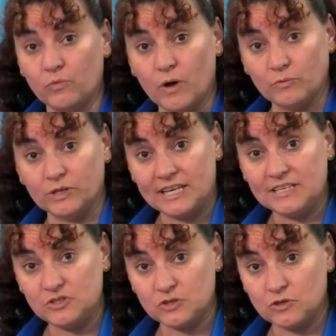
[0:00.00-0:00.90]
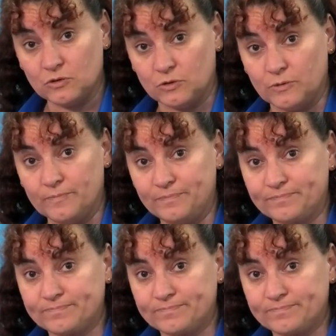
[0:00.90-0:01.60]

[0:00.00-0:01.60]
What will he do?